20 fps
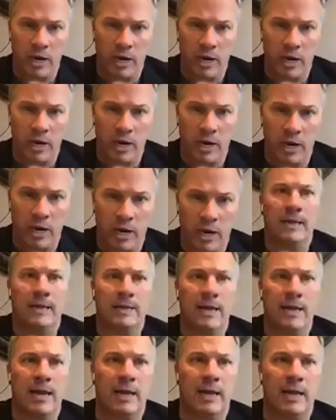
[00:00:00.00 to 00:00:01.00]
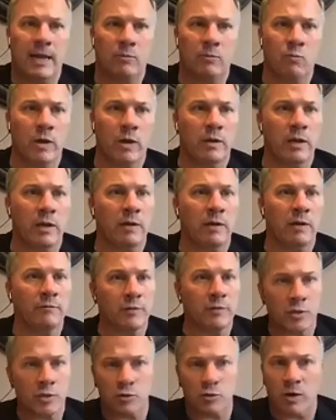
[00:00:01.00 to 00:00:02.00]
And when
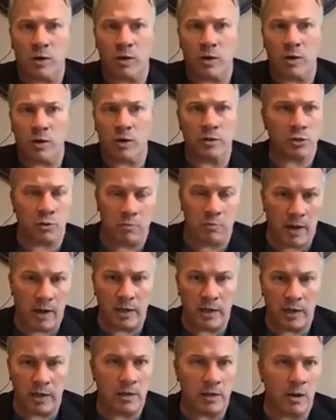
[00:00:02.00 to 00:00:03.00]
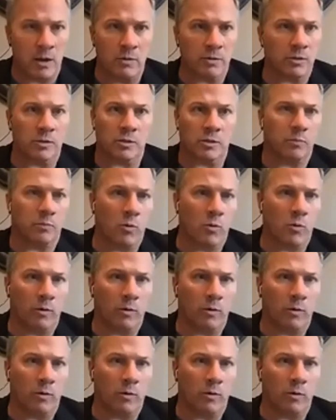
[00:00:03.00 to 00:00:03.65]
infrastructure money goes to support